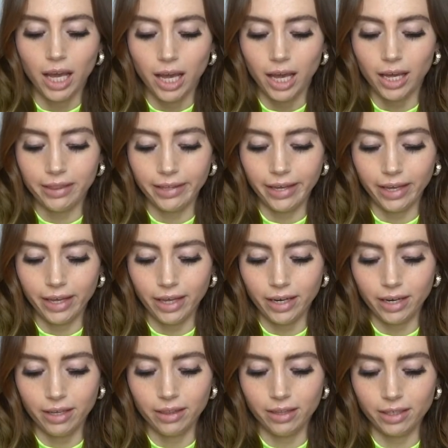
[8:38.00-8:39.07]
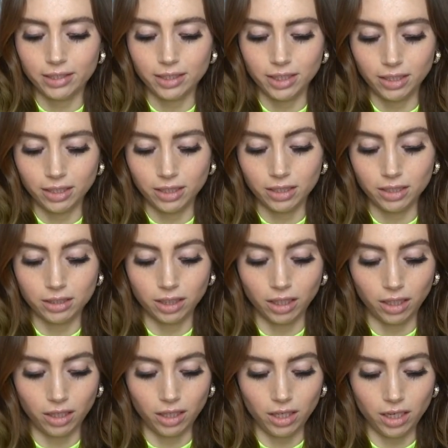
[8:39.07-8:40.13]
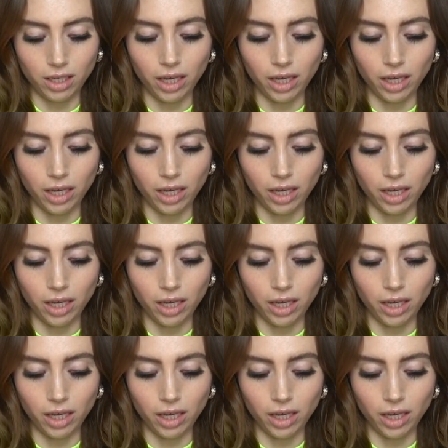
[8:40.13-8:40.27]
And then this is the